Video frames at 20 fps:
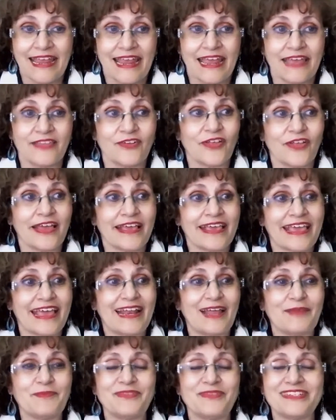they're like,
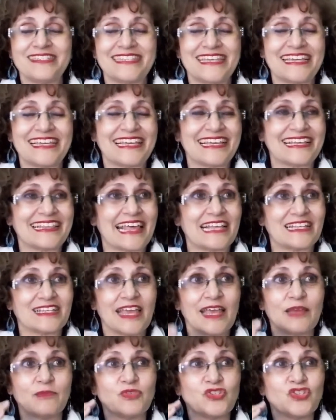and I'm just thinking that
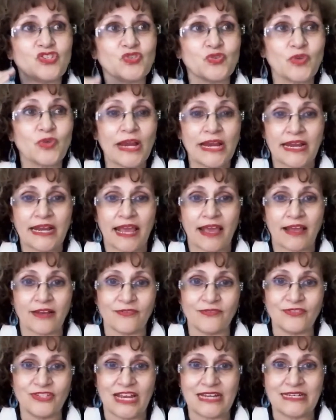came straight out
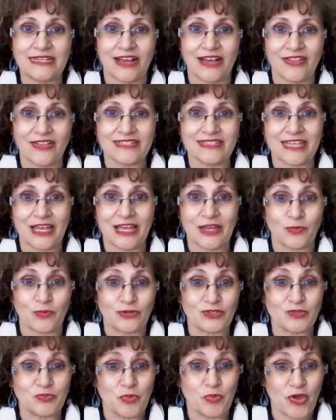of J. Douglas
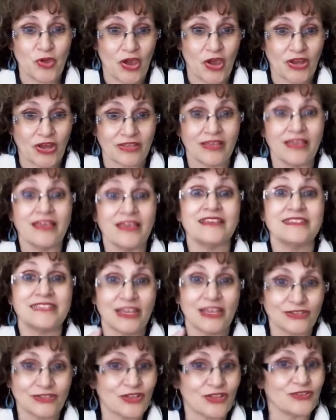Edwards' book,
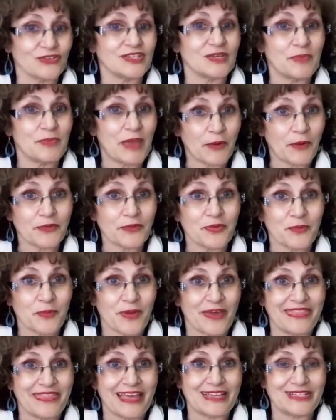Sales Closing Power, the
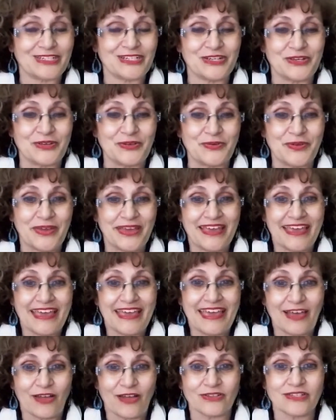one that you
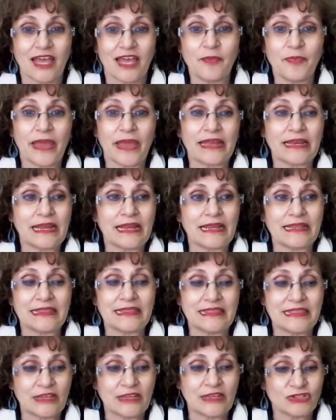held up. And
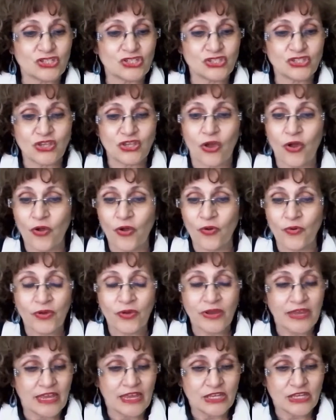they're so,
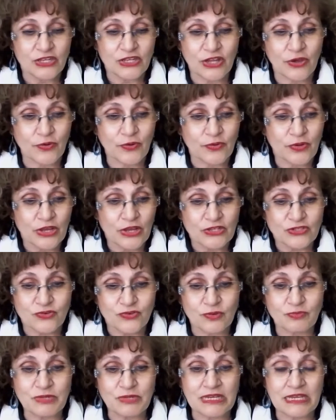
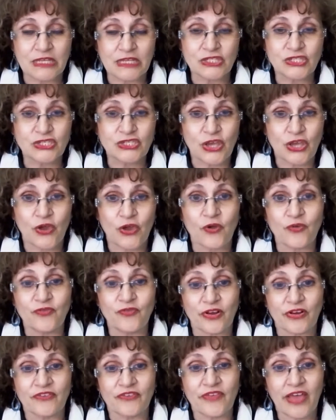scripting is so
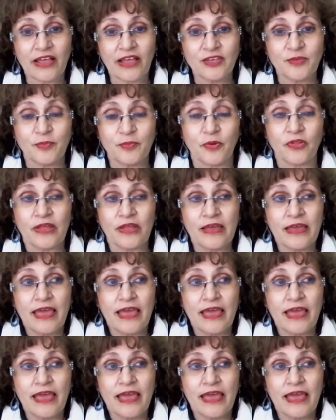very valuable.